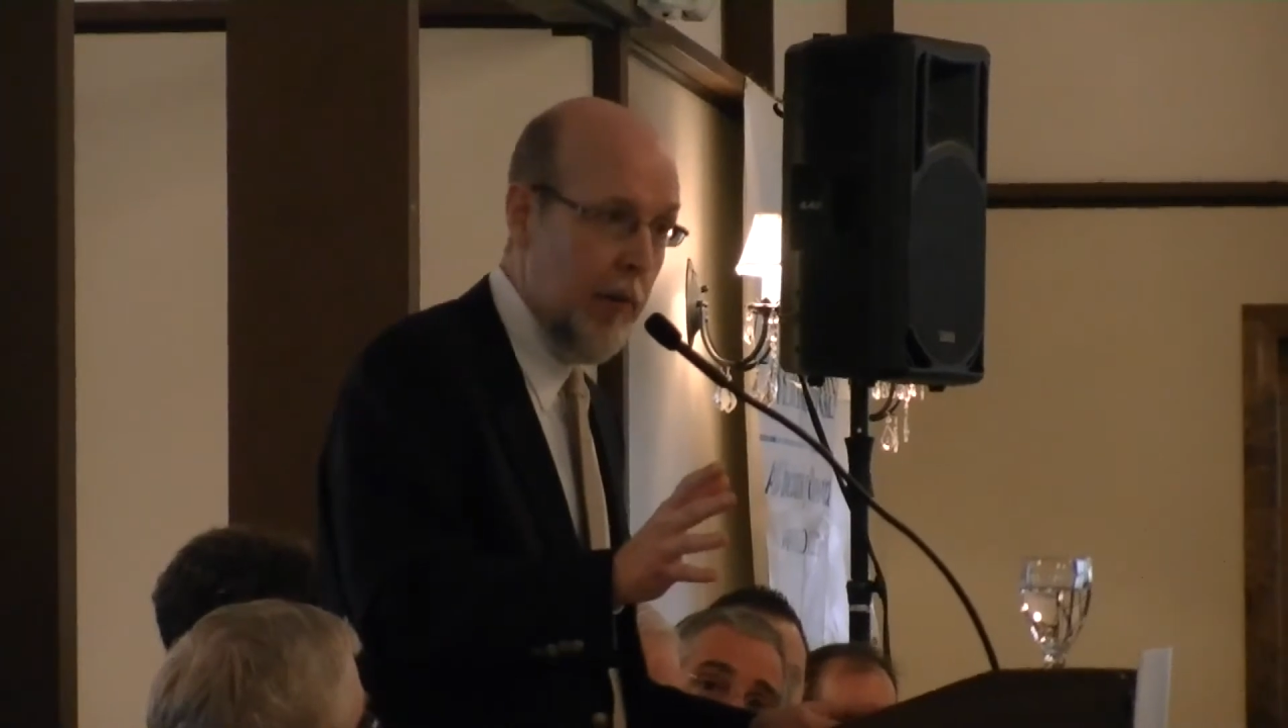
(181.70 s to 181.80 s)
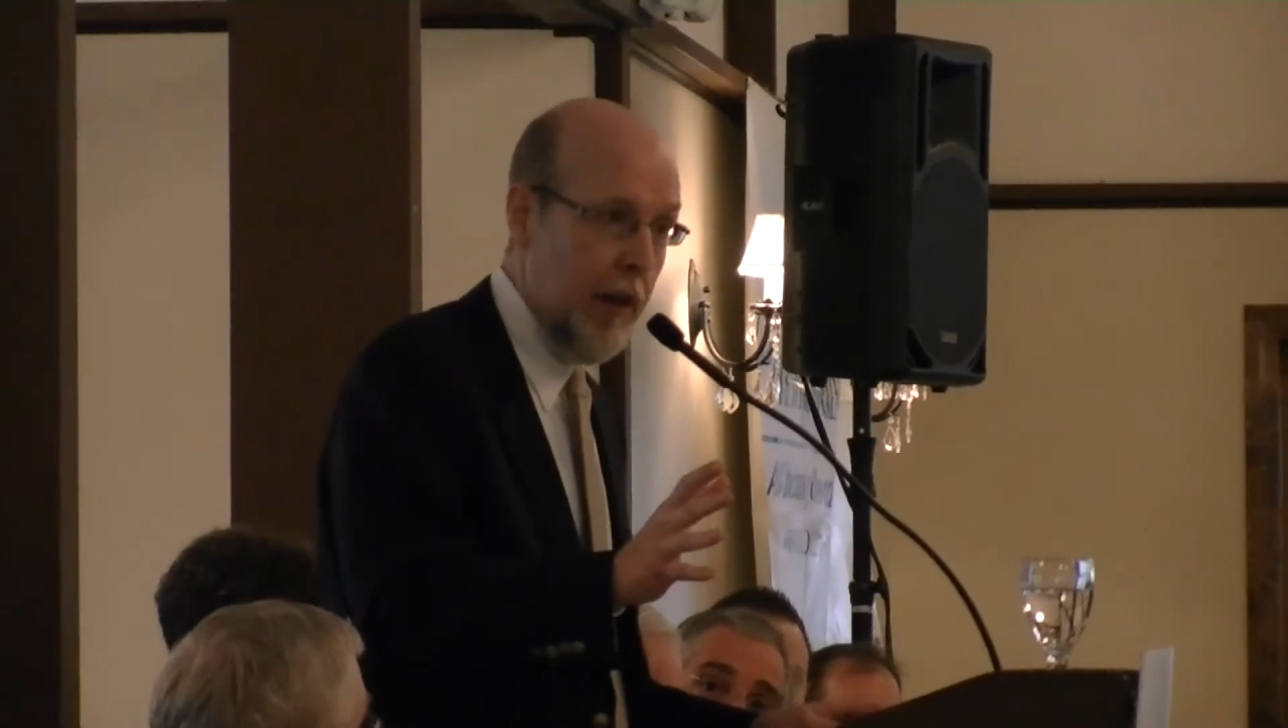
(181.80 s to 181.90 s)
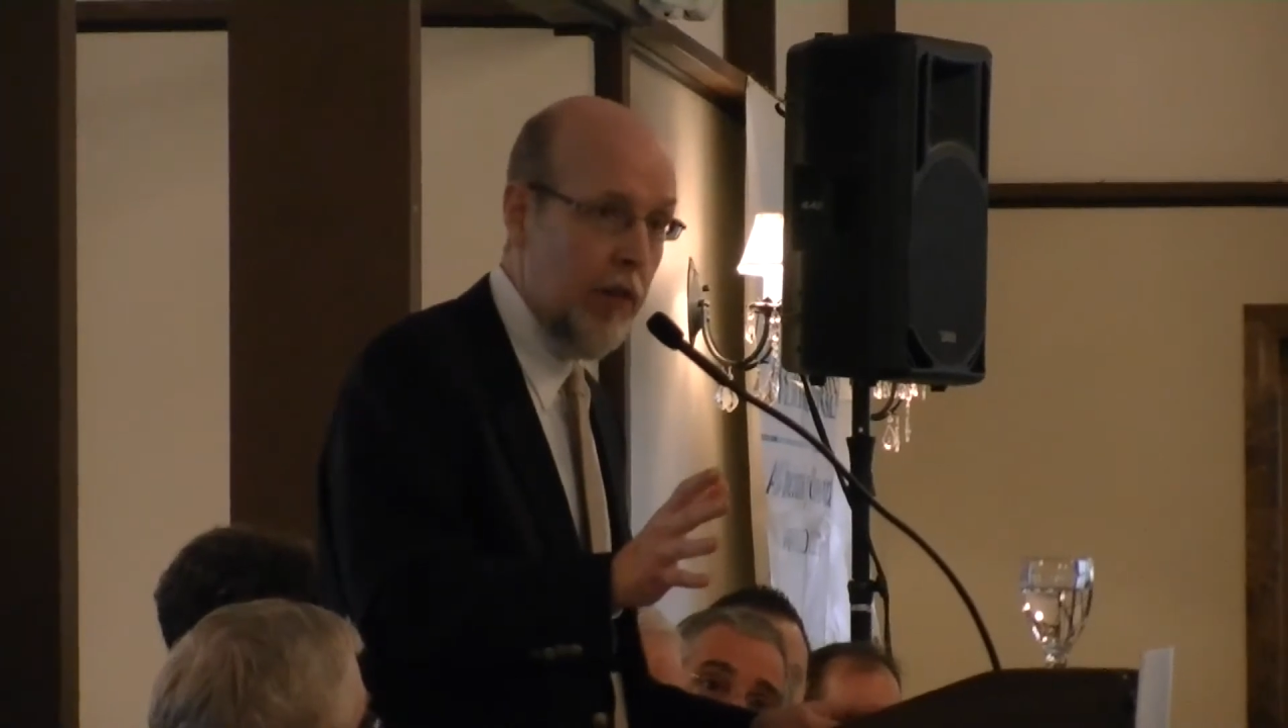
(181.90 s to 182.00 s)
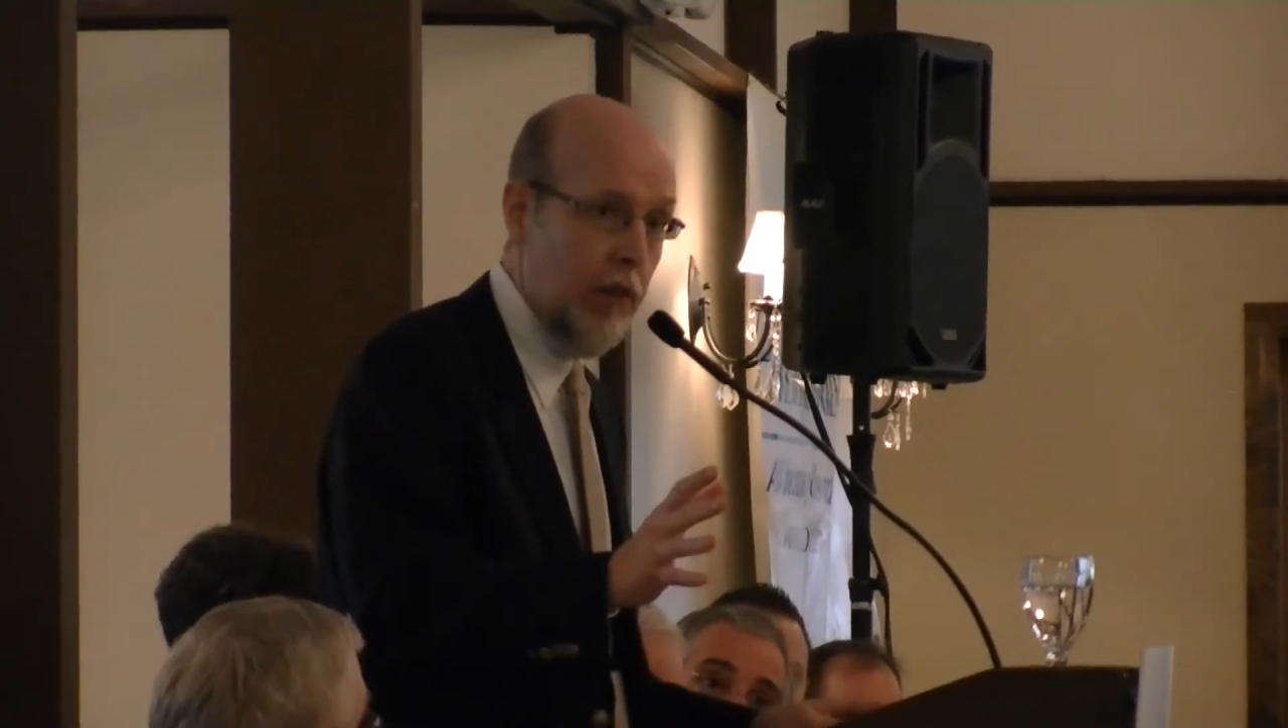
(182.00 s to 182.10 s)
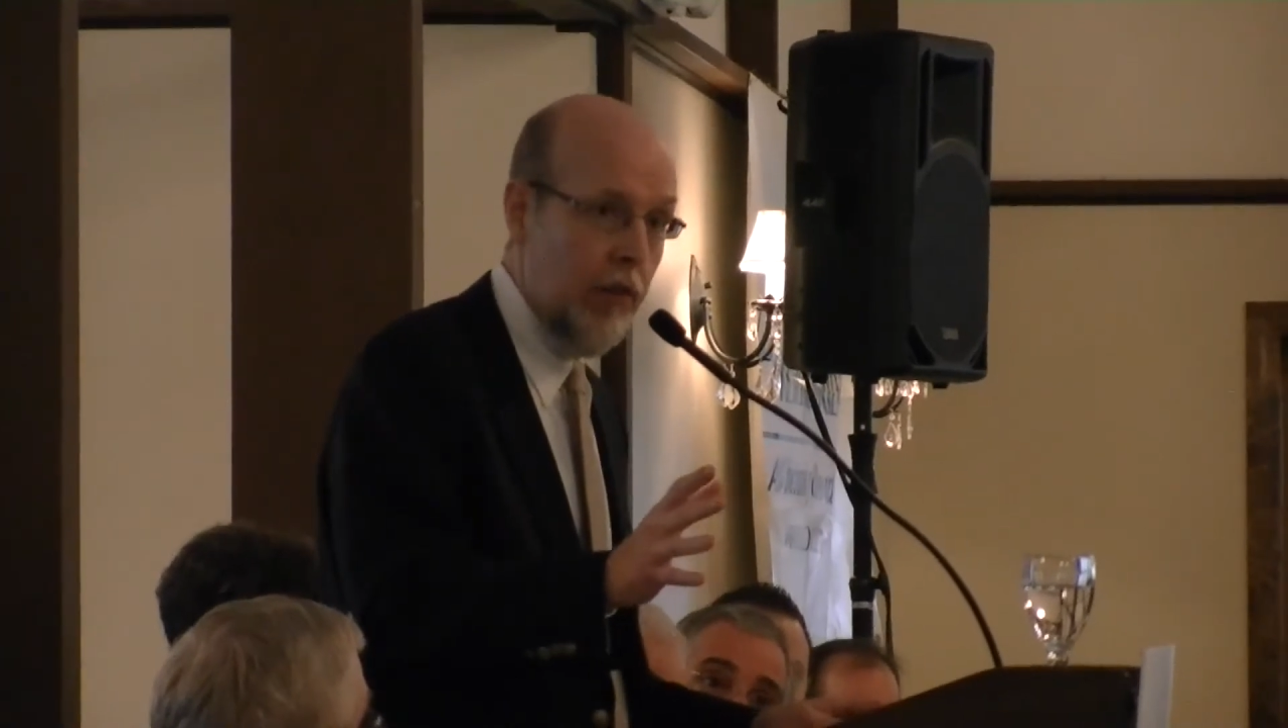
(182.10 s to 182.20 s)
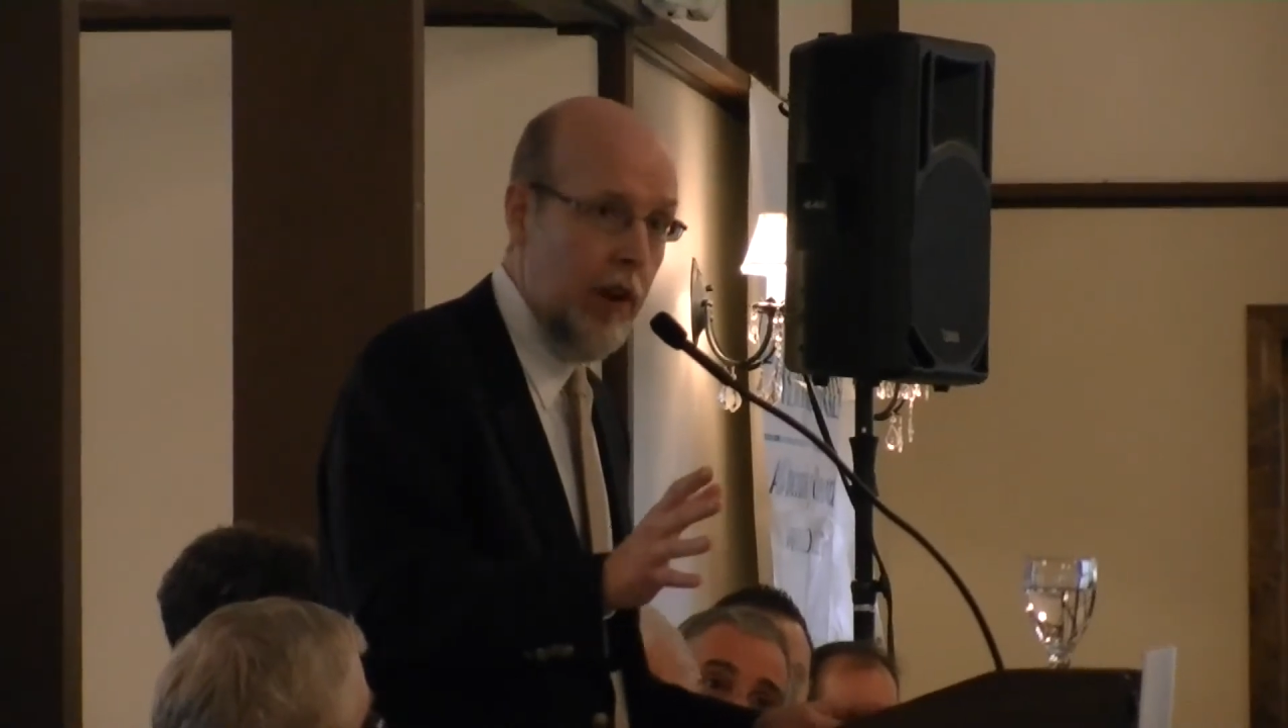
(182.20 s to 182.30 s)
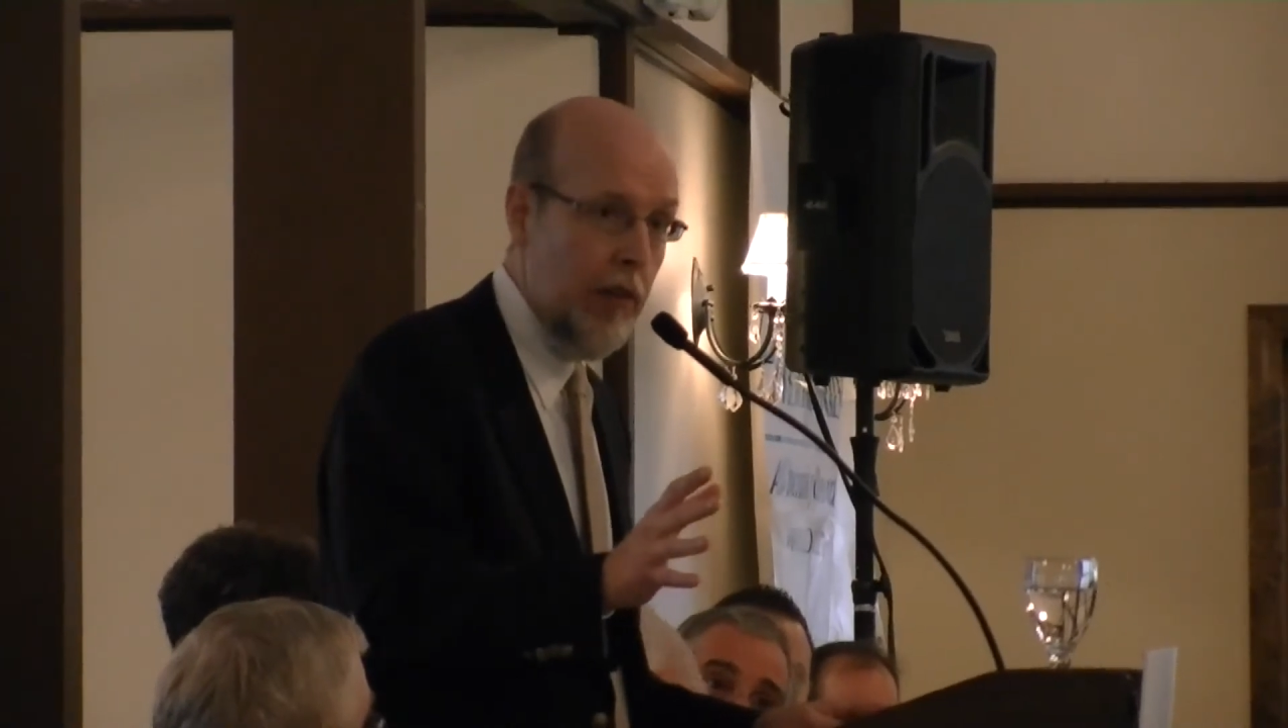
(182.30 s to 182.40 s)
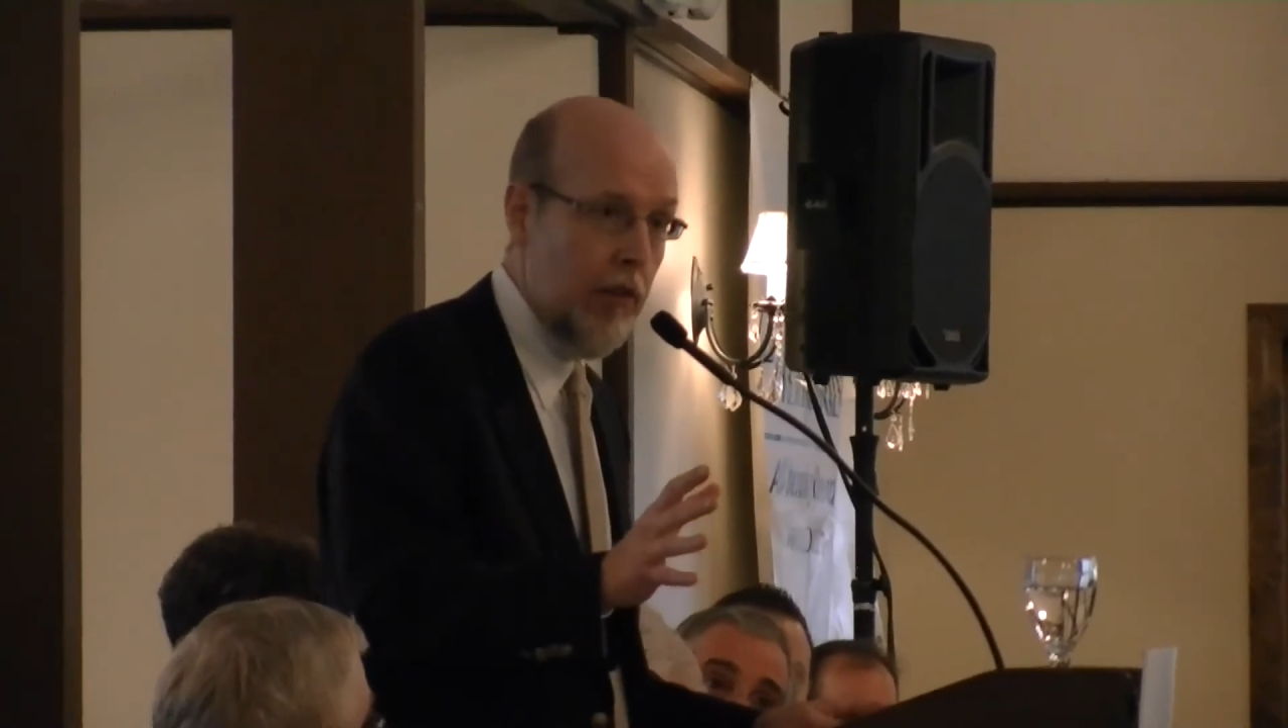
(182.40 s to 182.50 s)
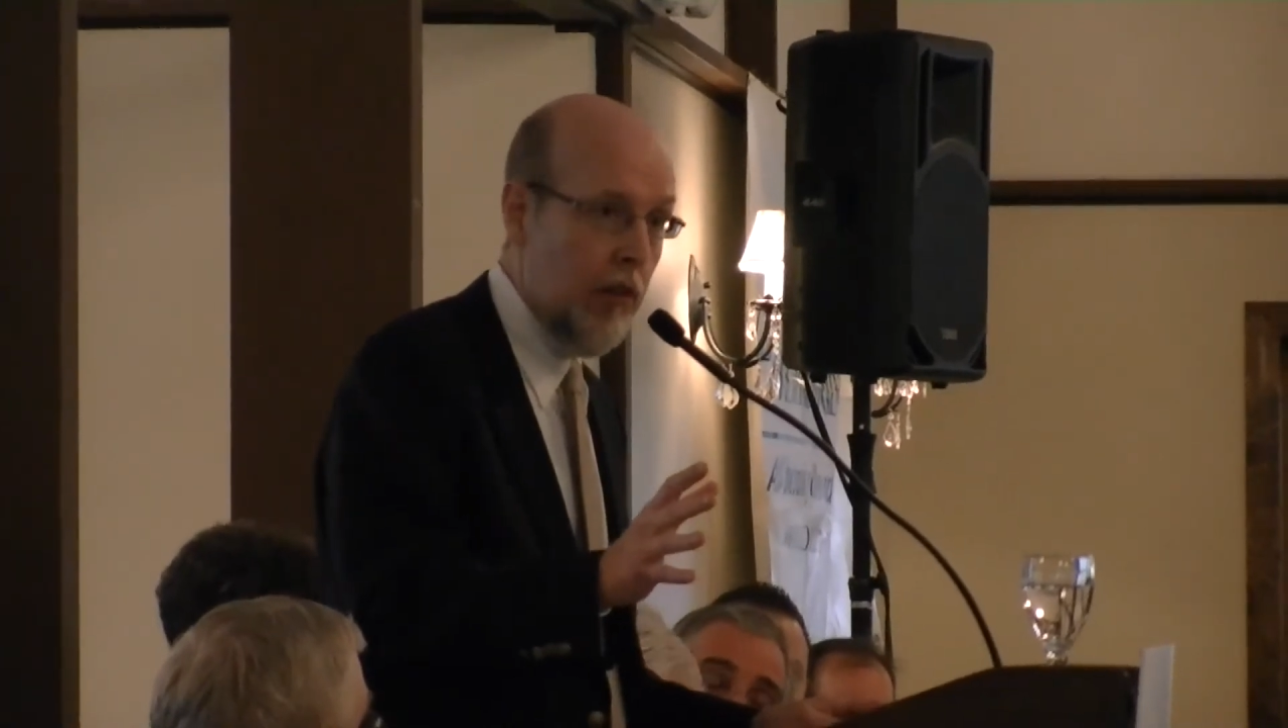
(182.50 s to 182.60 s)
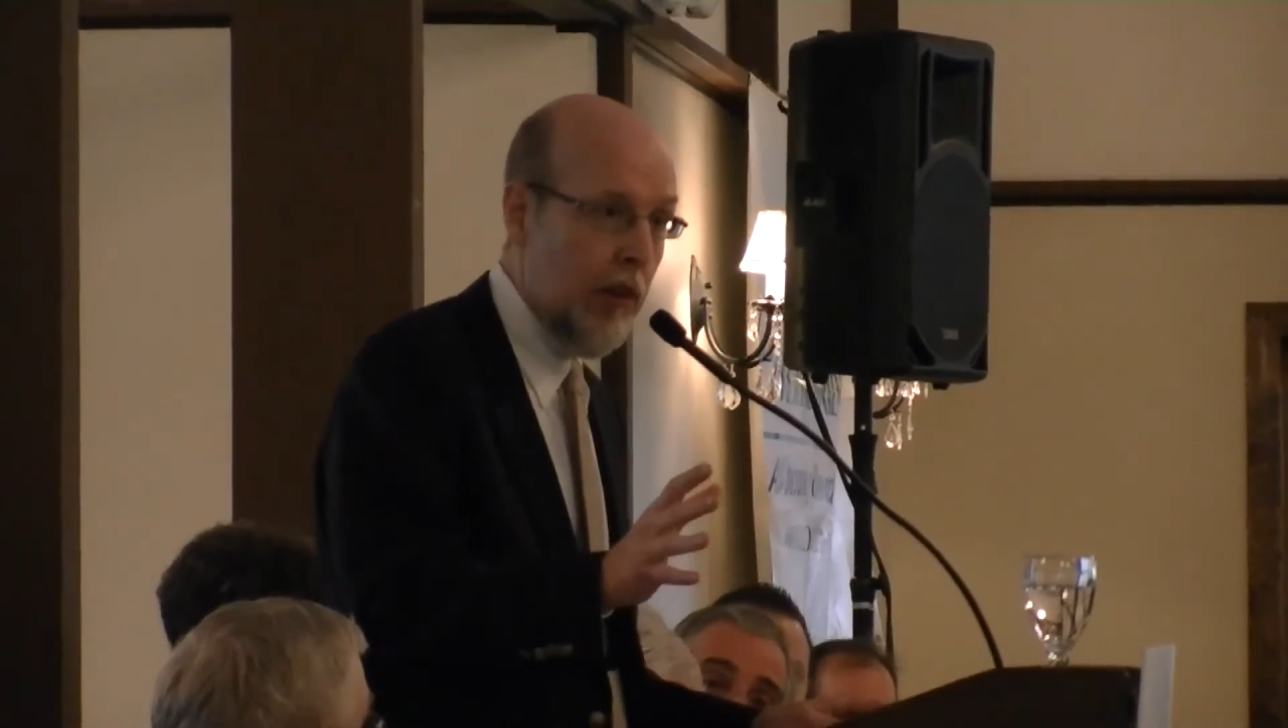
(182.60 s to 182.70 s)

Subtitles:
to make those changes